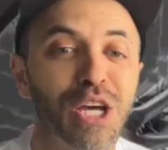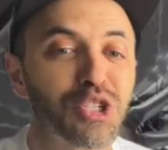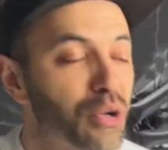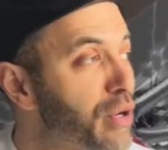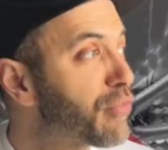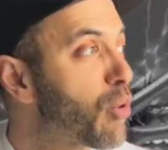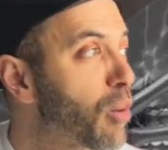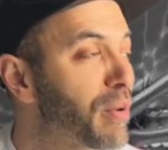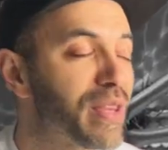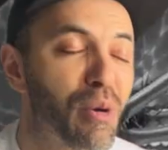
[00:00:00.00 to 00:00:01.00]
True to
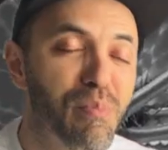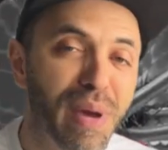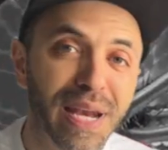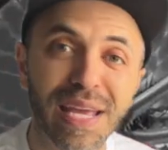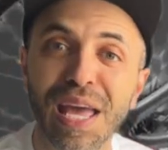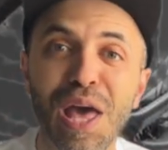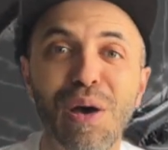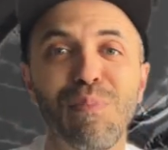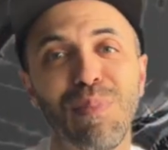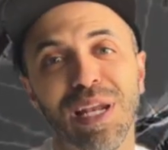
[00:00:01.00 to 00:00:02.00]
form of their many
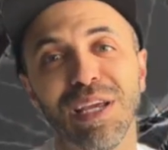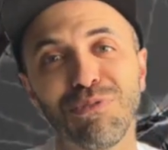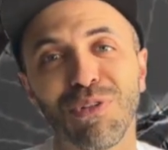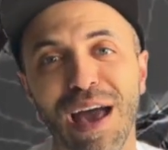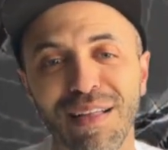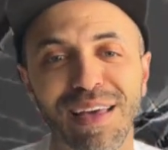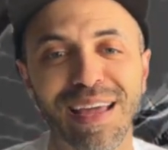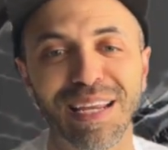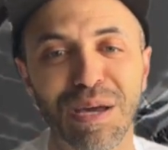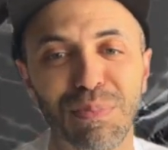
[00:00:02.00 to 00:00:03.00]

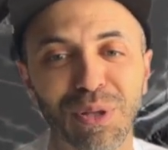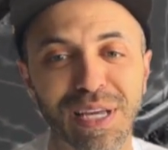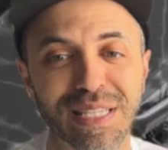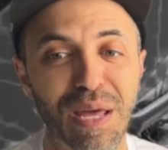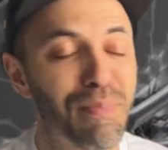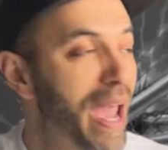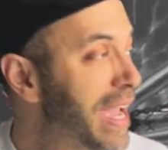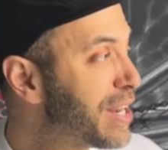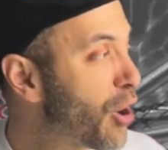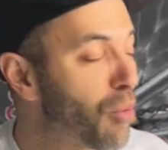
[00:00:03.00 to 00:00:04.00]
Flatland completes and
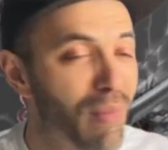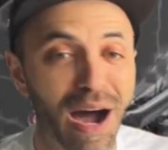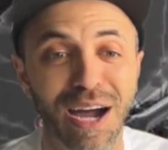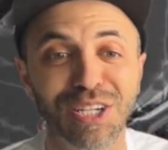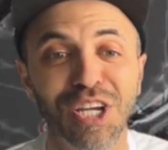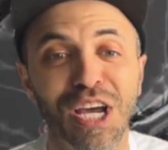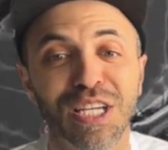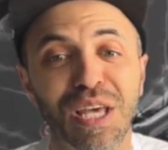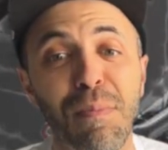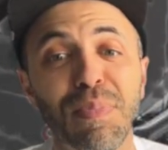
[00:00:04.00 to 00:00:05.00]
paying homage
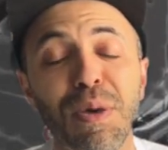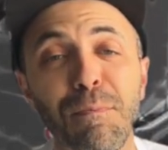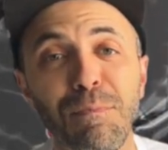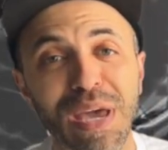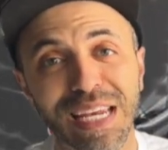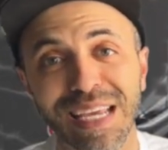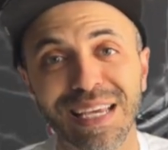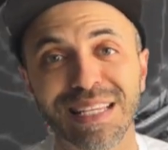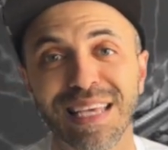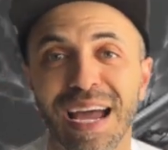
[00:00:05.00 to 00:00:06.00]
to the
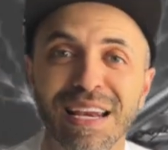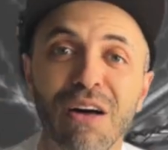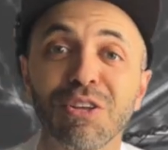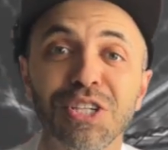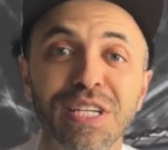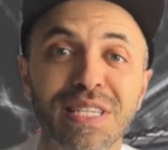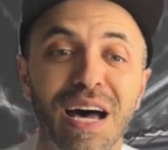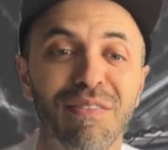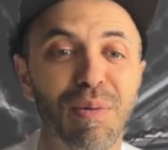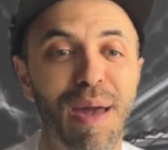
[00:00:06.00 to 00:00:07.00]
many technologies
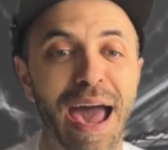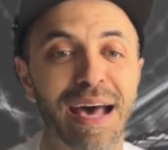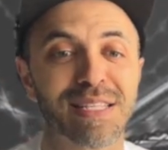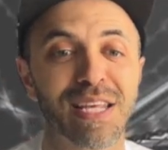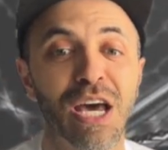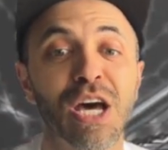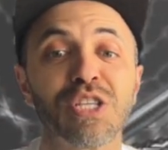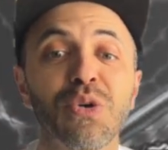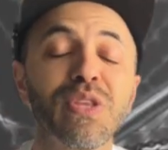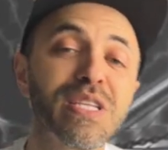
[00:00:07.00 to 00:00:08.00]
of the past.
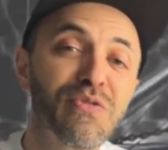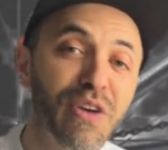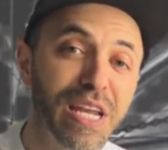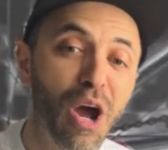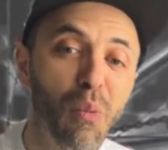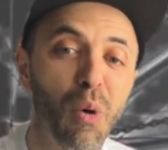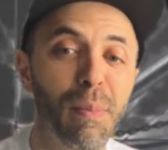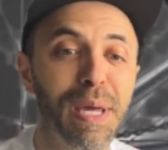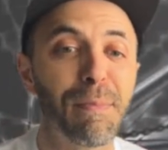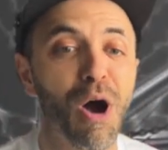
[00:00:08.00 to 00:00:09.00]
So this video will
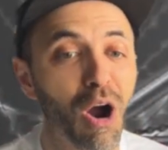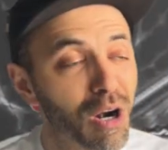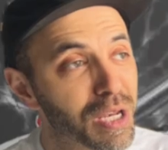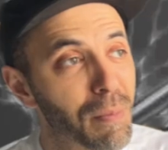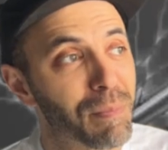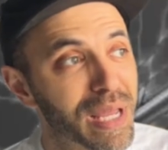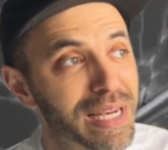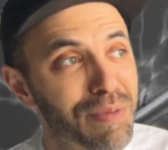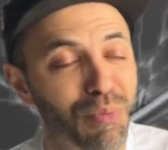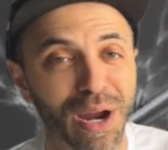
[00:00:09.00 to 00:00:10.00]
be part
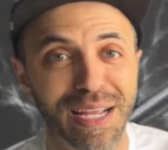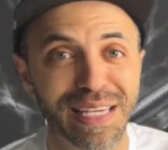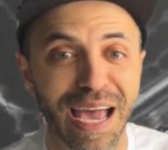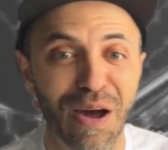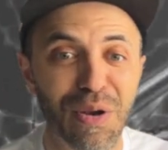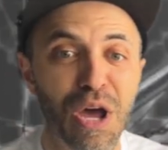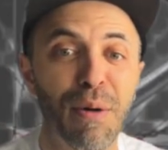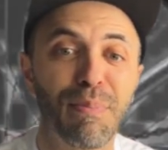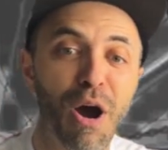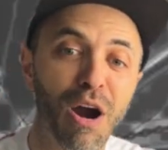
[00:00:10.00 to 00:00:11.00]
bendy breakdown,
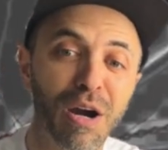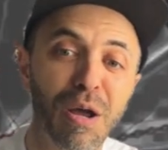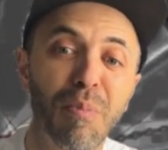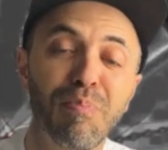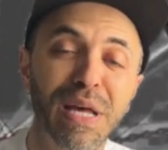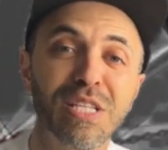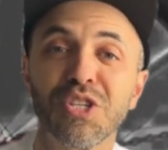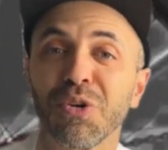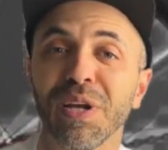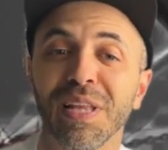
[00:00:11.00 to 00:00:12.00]
part
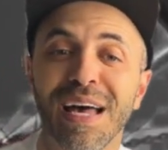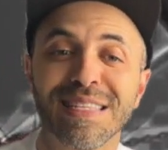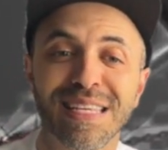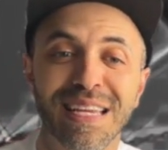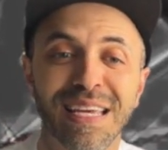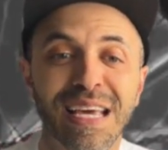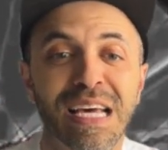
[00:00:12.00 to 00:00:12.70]
benstery lesson.